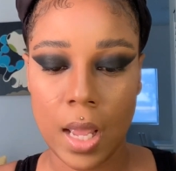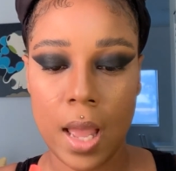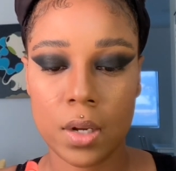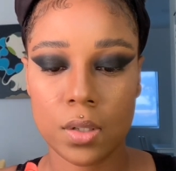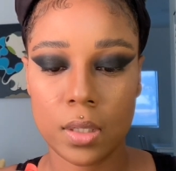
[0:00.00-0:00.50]

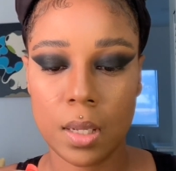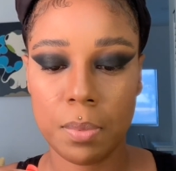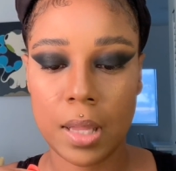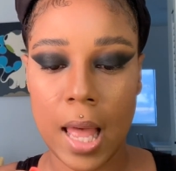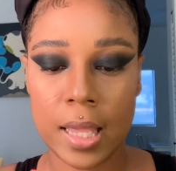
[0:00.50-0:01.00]
actually
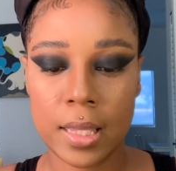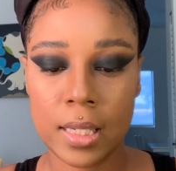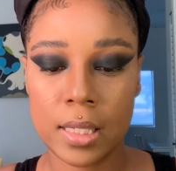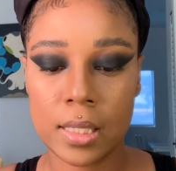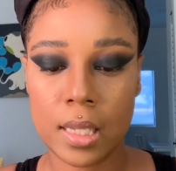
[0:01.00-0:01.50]
apply
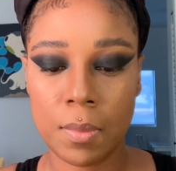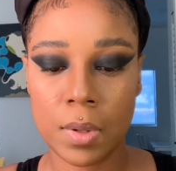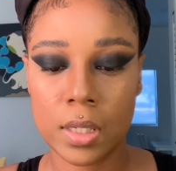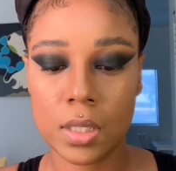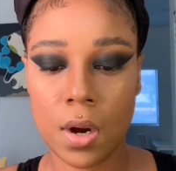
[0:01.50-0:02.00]
this. I'm
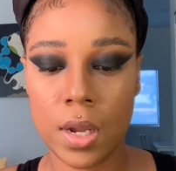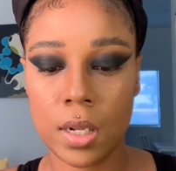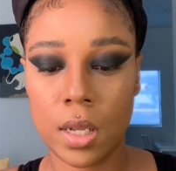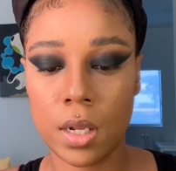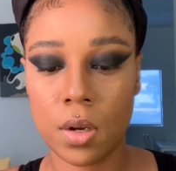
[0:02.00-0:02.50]
gonna start
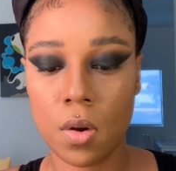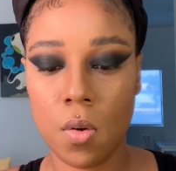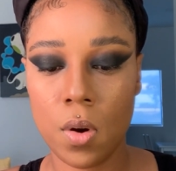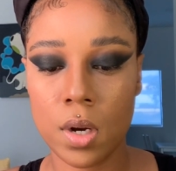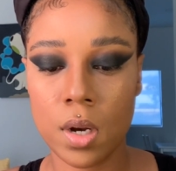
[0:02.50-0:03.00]
in the inner
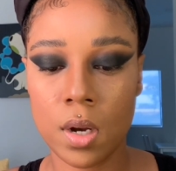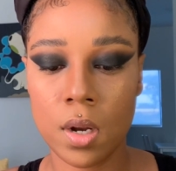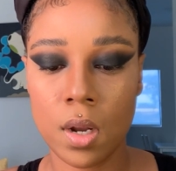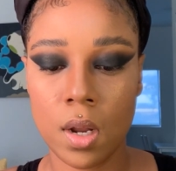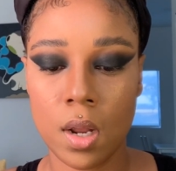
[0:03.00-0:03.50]

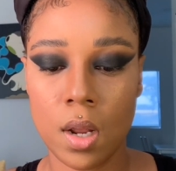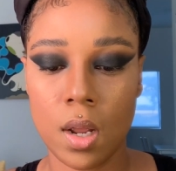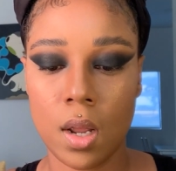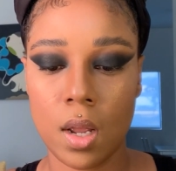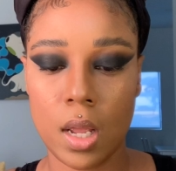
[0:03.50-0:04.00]
corner
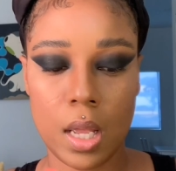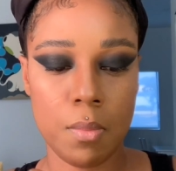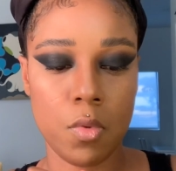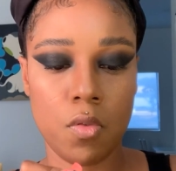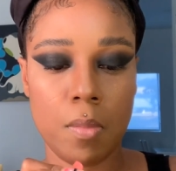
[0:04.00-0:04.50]

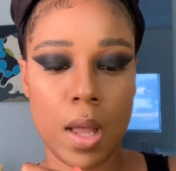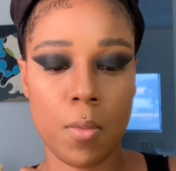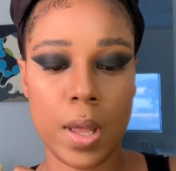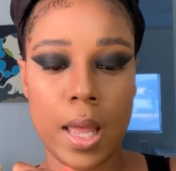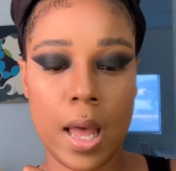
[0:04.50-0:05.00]
and move my
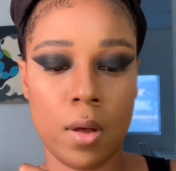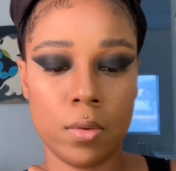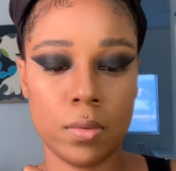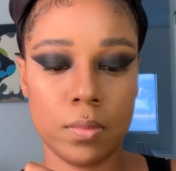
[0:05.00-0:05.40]
way out,